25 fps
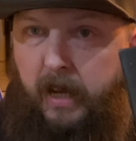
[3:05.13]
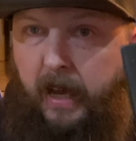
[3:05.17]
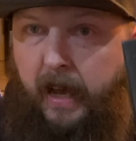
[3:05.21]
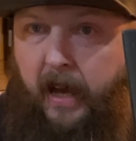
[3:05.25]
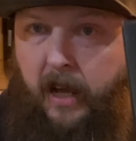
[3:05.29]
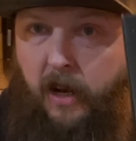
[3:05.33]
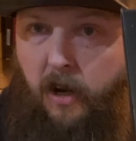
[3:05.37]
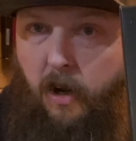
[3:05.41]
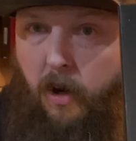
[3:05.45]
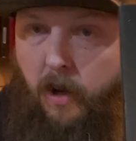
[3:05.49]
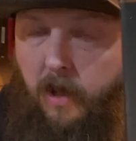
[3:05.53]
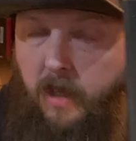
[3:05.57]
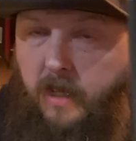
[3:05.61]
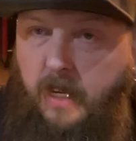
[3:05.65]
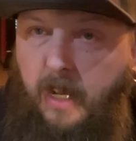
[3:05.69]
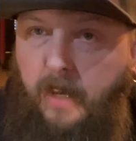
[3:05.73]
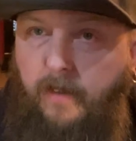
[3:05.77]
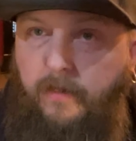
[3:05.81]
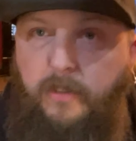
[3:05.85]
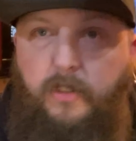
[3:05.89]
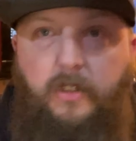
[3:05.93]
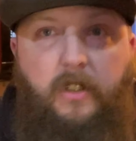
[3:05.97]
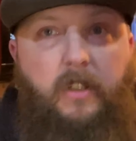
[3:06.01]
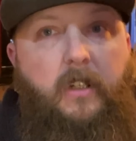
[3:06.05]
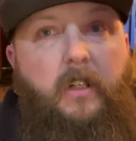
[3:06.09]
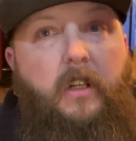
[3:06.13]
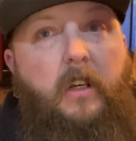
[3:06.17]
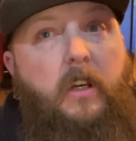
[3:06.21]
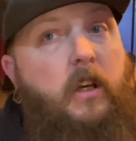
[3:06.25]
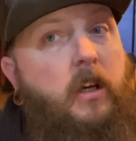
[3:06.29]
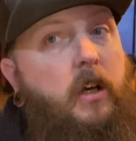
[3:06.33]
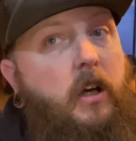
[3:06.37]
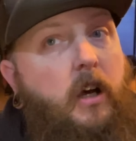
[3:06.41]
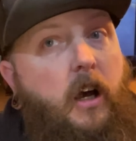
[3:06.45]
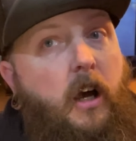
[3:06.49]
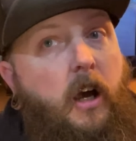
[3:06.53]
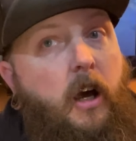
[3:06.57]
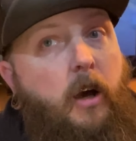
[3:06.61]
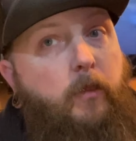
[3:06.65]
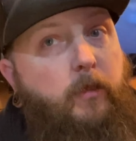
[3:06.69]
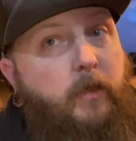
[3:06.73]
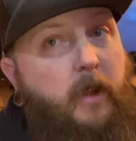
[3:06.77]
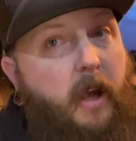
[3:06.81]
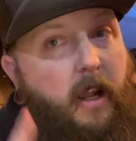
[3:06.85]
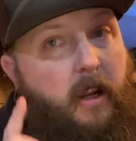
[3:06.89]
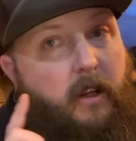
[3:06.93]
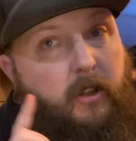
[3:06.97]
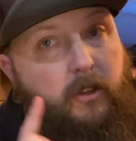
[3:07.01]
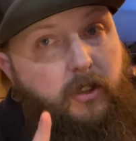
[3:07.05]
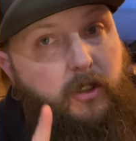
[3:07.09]
at Harley Davidson, um,
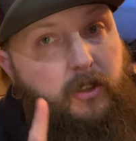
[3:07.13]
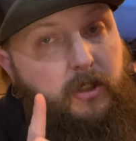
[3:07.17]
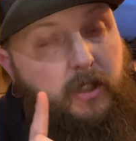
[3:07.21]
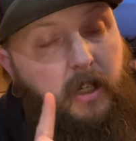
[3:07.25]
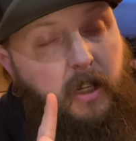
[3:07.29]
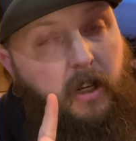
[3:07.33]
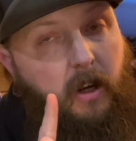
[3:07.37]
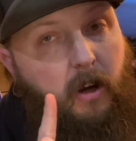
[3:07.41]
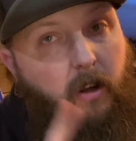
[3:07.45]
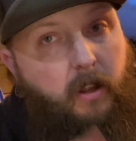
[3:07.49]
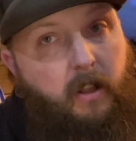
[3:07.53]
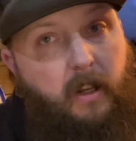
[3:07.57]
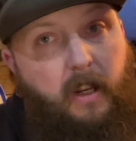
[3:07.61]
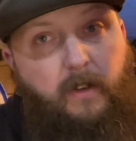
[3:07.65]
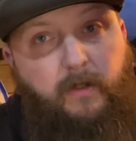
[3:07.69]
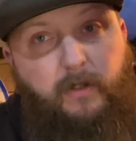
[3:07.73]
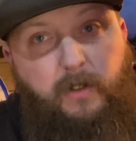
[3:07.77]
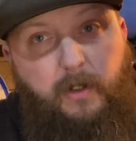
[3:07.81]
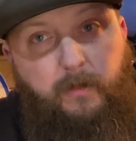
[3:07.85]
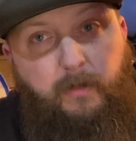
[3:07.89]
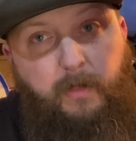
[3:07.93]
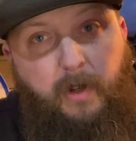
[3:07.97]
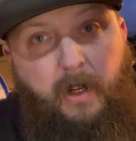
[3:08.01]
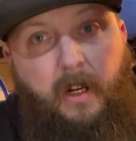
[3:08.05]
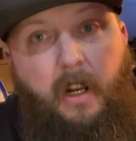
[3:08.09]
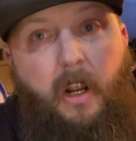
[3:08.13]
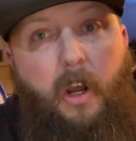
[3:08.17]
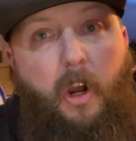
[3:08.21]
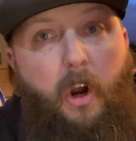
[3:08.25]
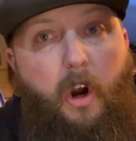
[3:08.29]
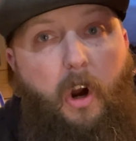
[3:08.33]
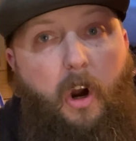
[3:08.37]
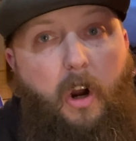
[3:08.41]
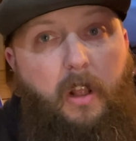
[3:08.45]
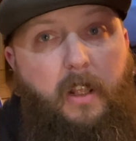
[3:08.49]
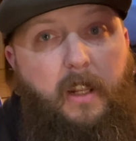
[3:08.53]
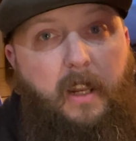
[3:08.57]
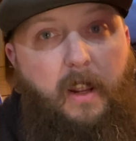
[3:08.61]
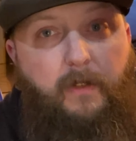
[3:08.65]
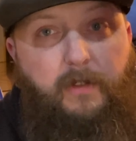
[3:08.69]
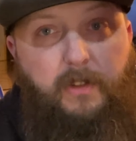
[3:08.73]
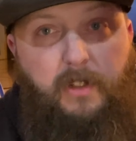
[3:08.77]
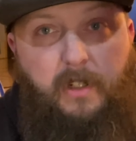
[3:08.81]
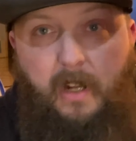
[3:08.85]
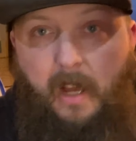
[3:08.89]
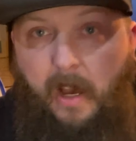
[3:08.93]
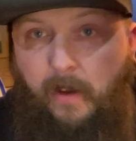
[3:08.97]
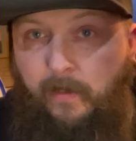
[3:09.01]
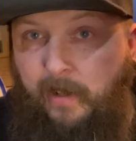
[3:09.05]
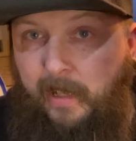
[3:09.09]
not just any Harley Davidson, but Harley
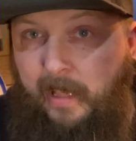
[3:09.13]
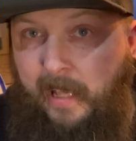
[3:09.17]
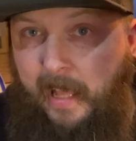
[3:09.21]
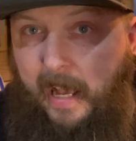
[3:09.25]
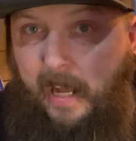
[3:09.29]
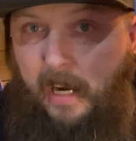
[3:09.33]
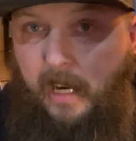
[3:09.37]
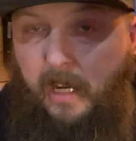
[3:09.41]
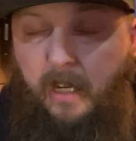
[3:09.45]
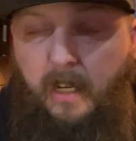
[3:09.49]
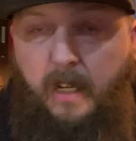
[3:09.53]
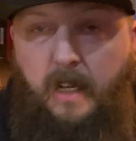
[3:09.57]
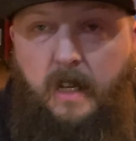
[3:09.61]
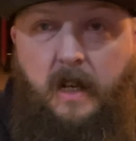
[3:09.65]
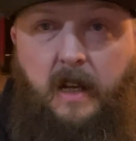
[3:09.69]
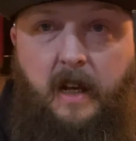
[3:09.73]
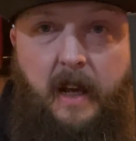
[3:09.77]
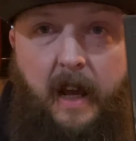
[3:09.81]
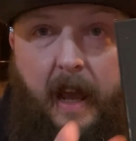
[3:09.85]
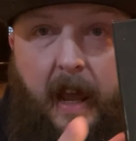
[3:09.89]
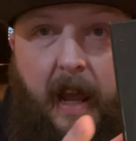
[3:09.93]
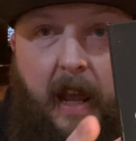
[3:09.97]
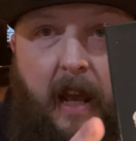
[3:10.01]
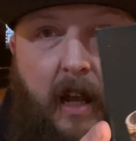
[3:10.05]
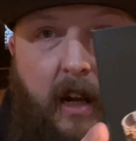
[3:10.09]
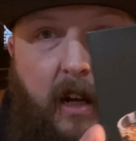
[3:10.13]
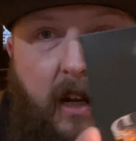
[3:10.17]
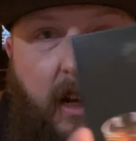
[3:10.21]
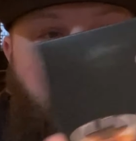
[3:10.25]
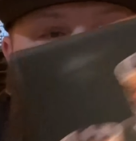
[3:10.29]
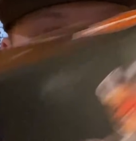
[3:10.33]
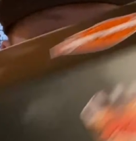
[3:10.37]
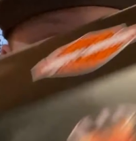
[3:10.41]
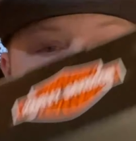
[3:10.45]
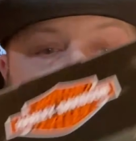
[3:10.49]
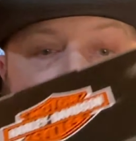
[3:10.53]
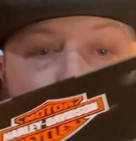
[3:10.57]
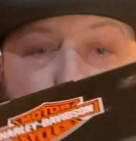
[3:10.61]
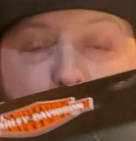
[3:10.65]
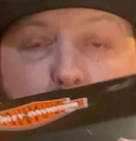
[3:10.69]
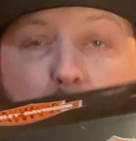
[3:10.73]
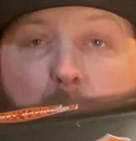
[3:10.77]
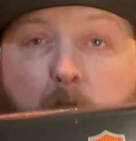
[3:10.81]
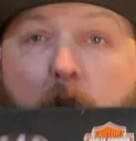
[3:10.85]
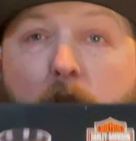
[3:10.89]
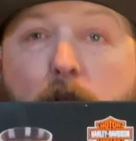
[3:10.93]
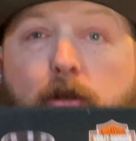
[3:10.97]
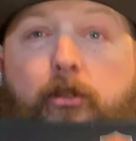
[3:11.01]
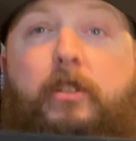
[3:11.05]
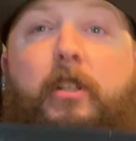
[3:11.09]
Davidson of Atlanta. And I had
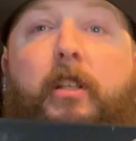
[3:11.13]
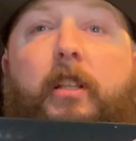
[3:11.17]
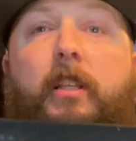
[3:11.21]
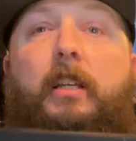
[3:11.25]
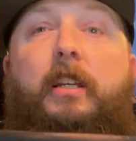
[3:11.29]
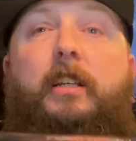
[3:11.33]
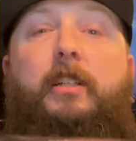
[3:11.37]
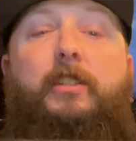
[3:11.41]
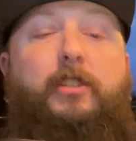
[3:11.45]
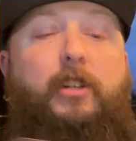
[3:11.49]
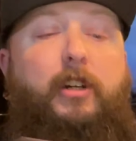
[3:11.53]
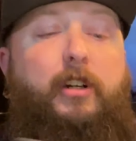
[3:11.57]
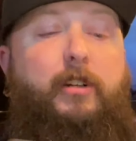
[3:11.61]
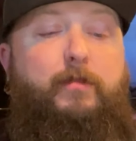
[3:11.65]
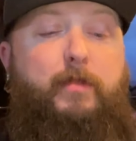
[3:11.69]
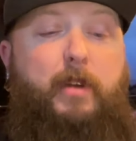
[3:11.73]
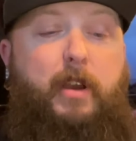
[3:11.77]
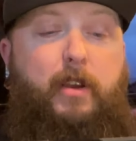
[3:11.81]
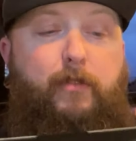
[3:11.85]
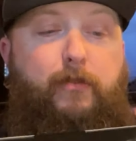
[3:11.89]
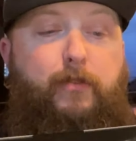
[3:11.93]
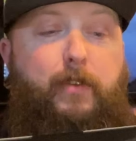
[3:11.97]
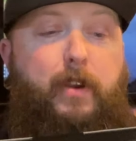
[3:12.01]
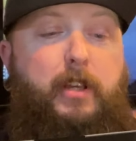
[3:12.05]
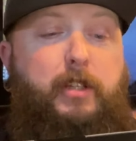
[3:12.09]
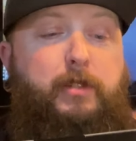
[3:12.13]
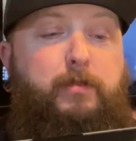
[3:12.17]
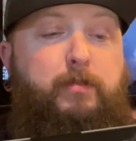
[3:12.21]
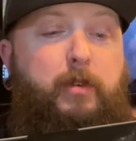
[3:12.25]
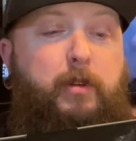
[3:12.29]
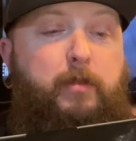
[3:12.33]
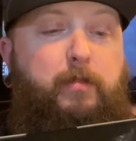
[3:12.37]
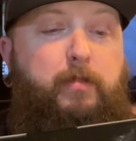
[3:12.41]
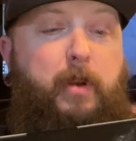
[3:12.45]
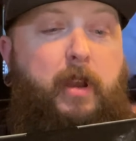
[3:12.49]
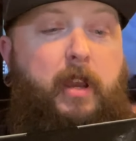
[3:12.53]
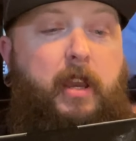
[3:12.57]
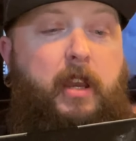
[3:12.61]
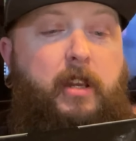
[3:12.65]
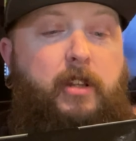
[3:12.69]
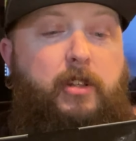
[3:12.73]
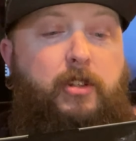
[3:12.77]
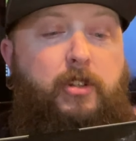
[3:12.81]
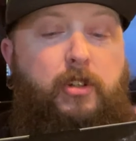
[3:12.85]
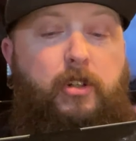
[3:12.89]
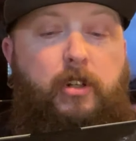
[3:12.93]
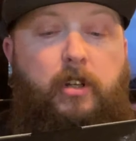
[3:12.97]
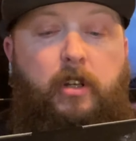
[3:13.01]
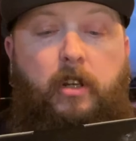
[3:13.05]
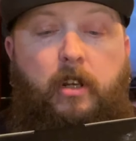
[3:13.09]
posted these on my Facebook
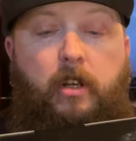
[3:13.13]
page